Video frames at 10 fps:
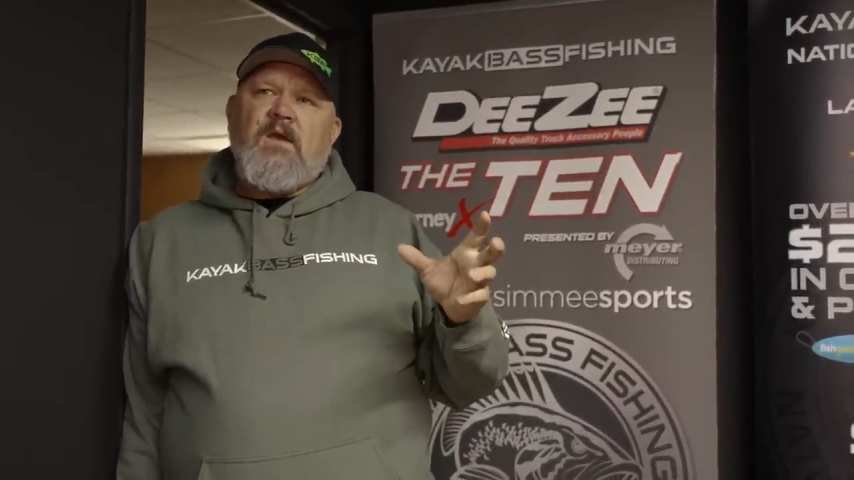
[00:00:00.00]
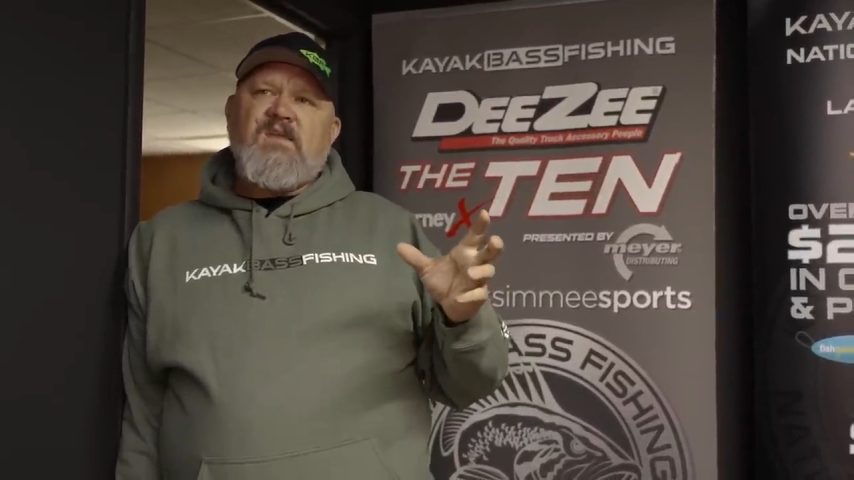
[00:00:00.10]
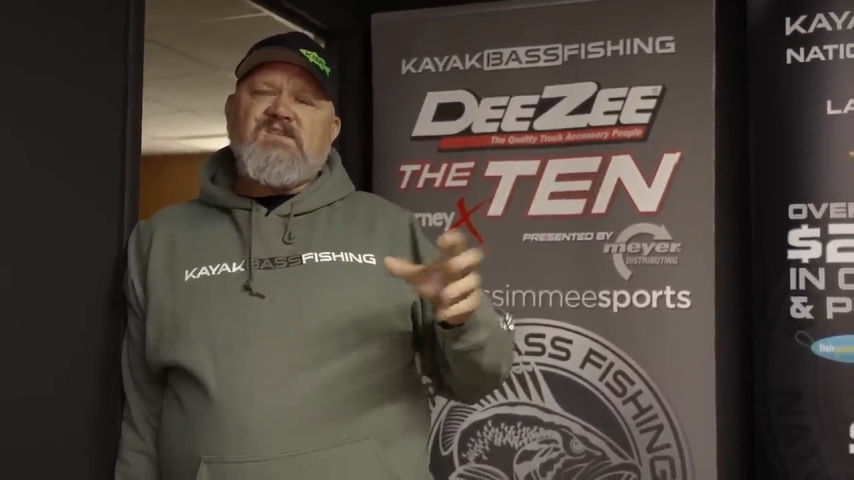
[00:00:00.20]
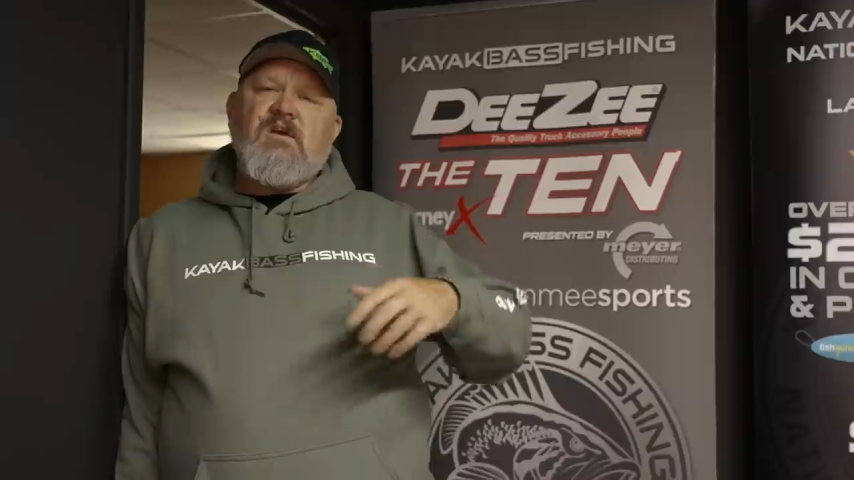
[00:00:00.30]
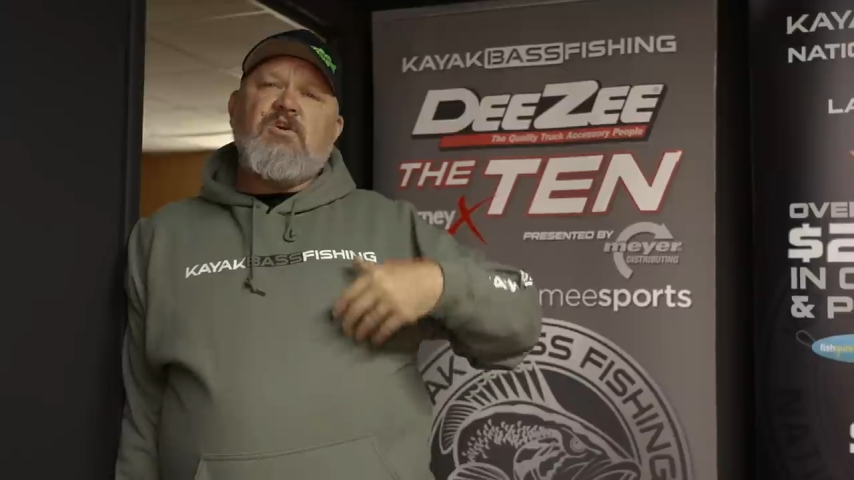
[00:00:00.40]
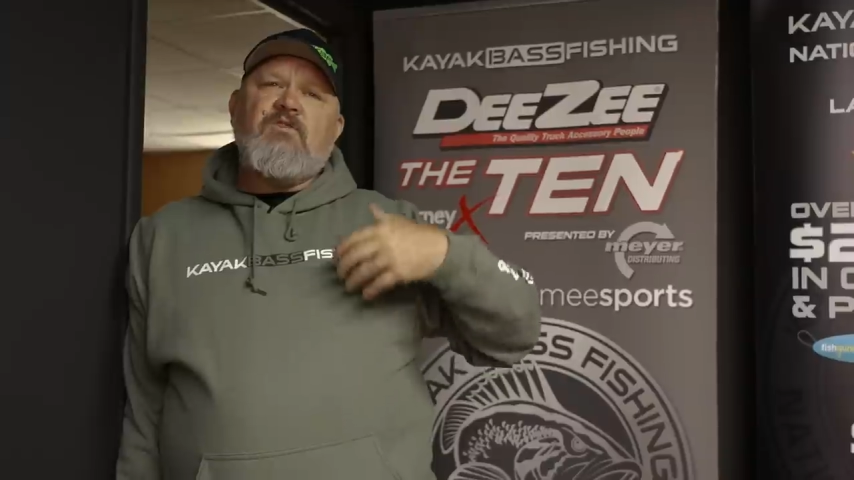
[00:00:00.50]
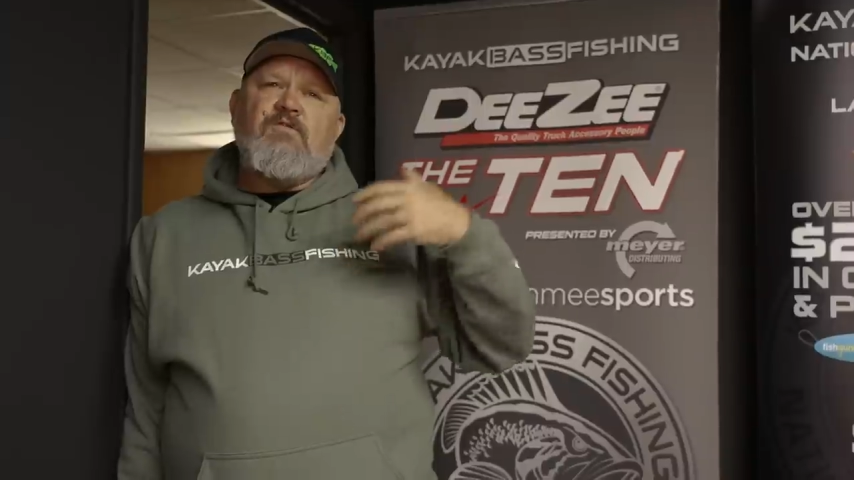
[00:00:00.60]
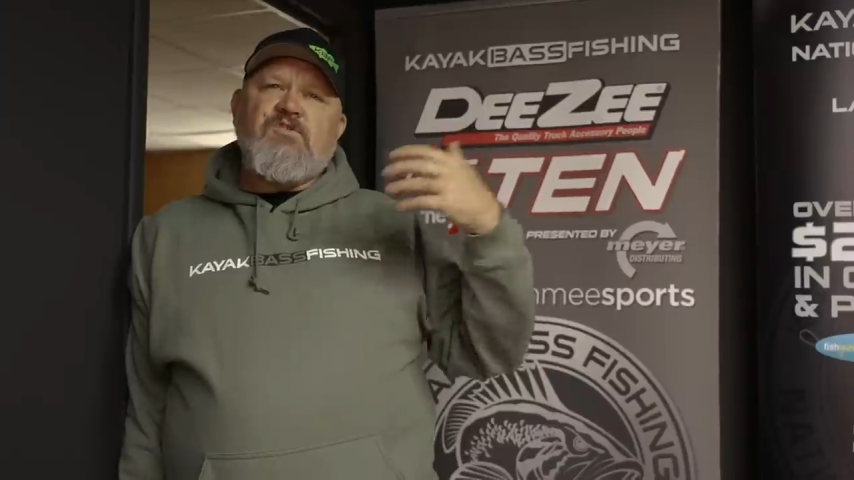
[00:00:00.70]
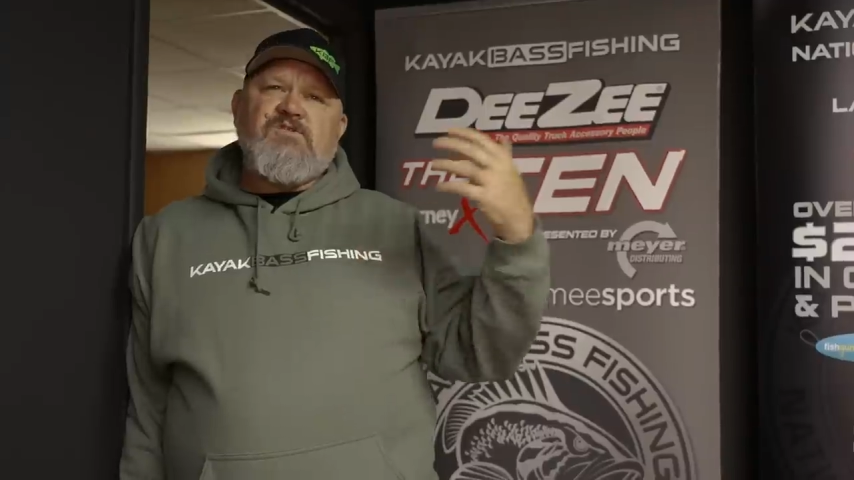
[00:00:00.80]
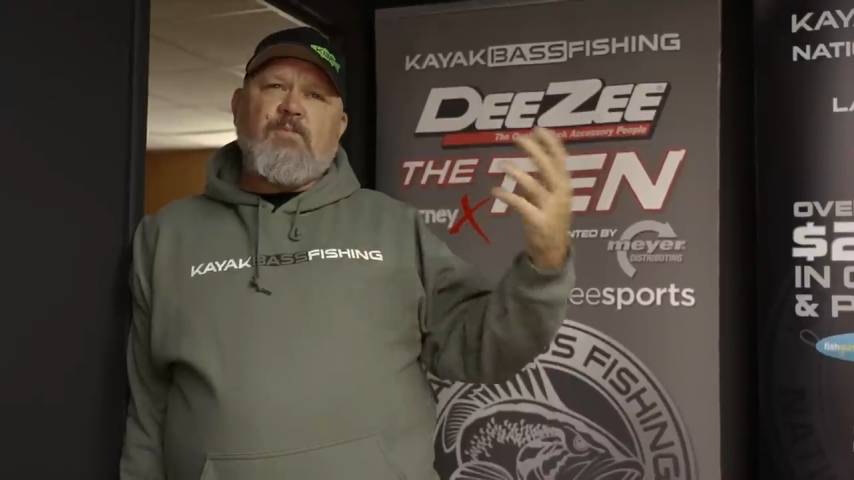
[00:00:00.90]
It's not good
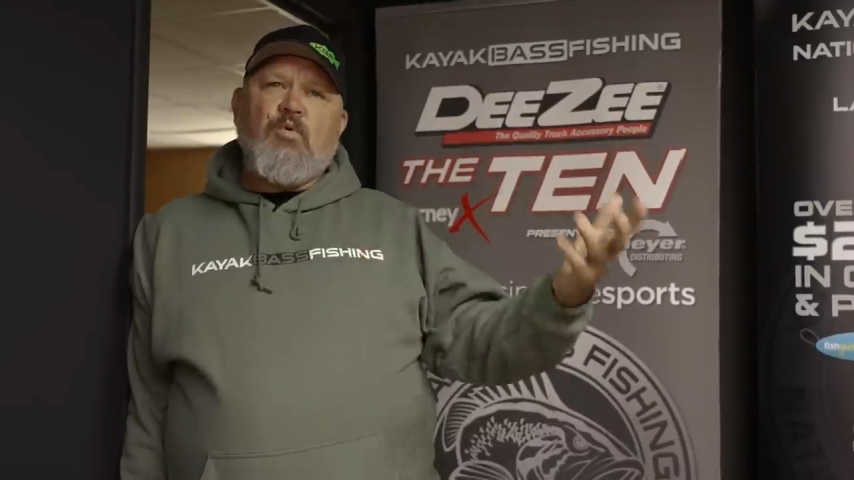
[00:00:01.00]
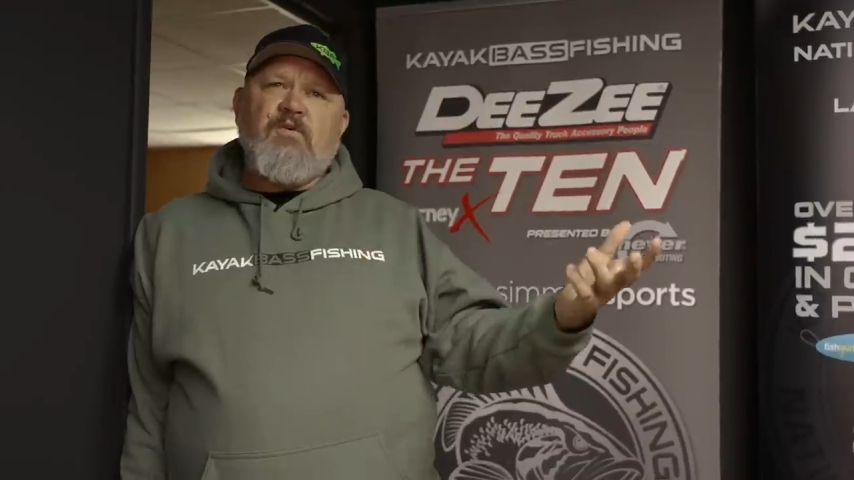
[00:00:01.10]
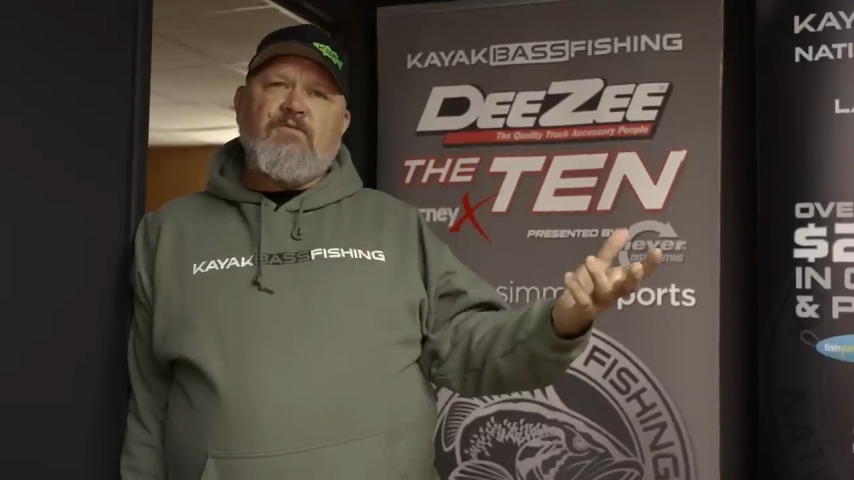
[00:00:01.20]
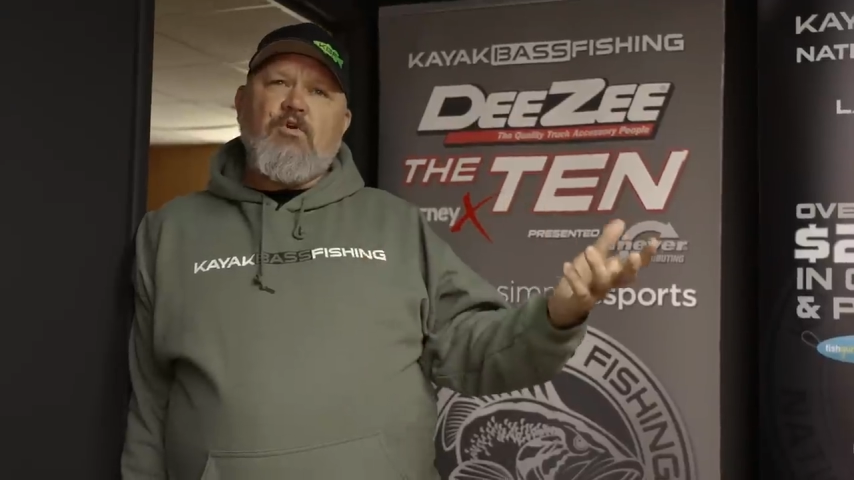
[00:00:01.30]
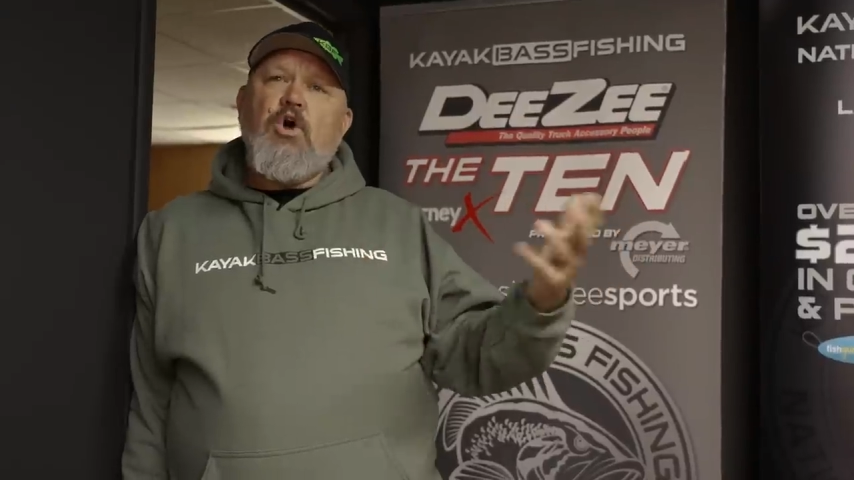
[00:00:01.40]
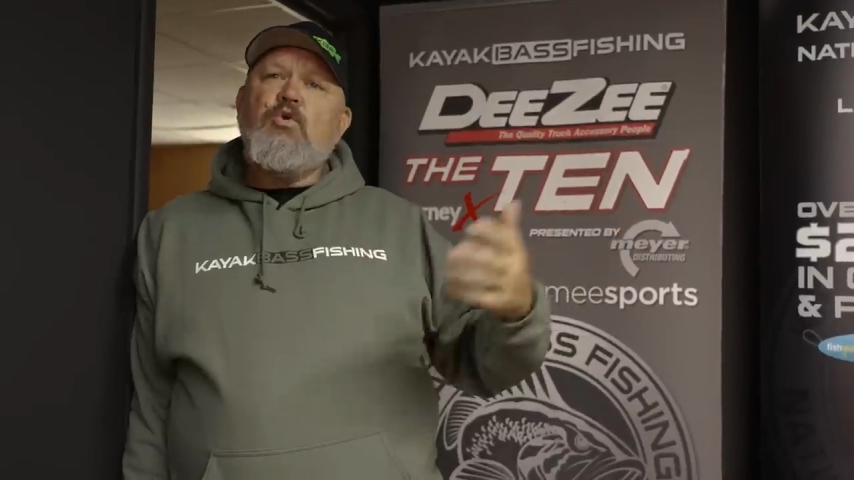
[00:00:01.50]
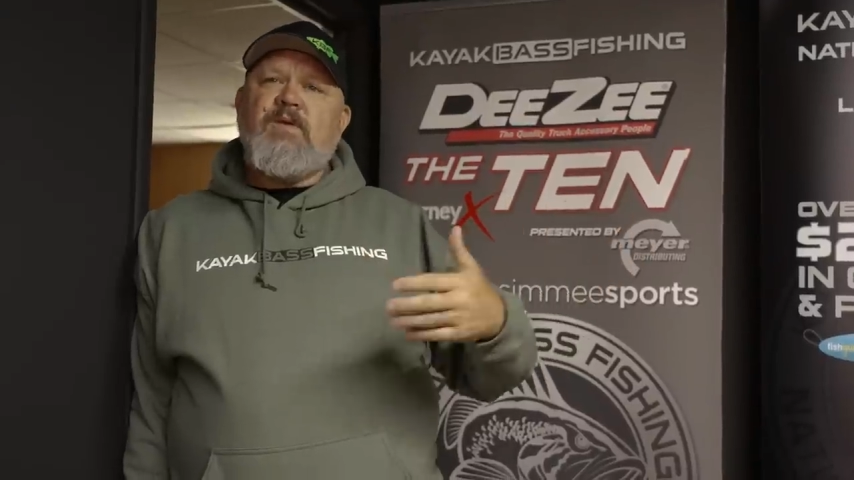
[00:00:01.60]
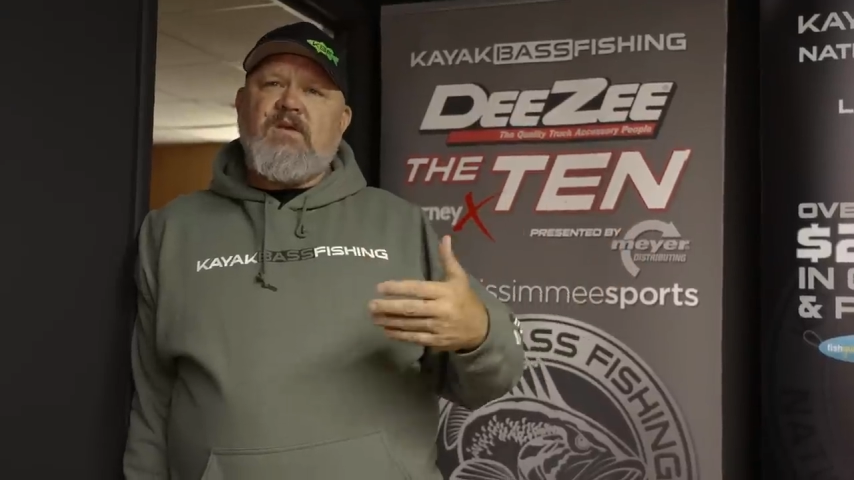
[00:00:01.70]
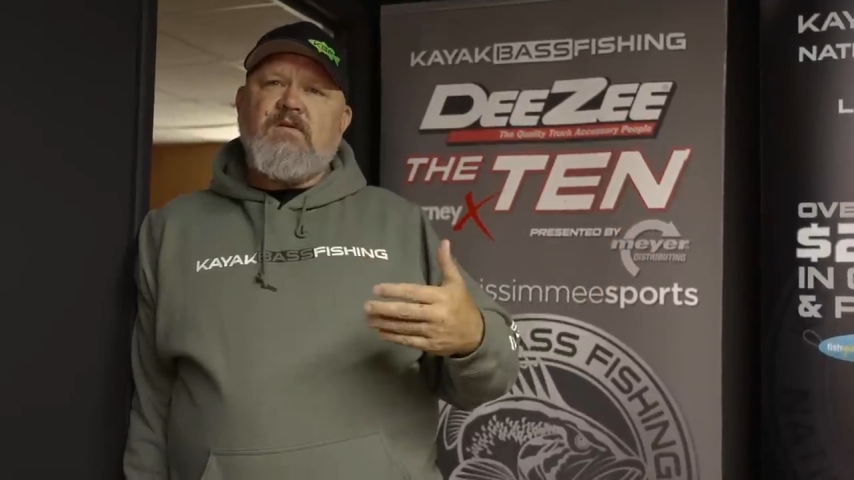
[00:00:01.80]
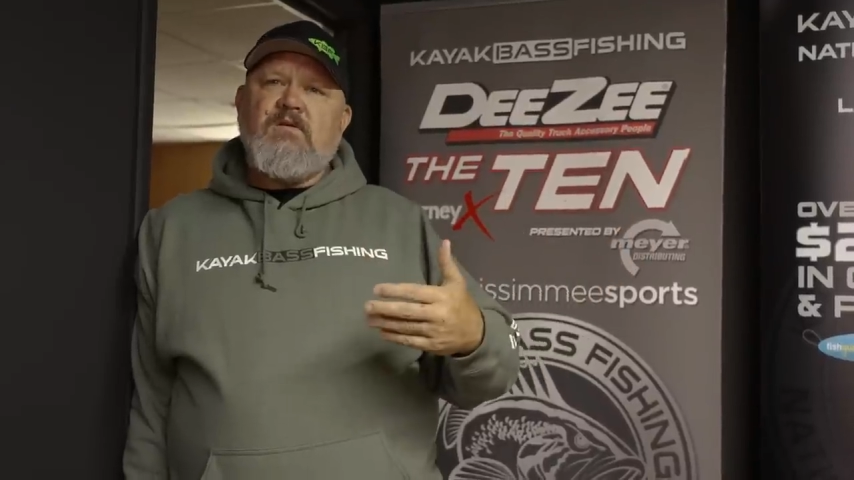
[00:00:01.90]
for the sport for
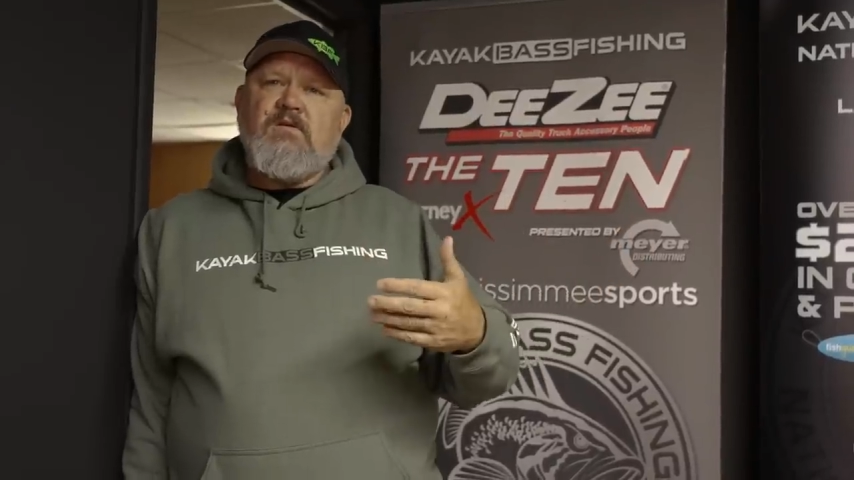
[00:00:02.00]
Hobie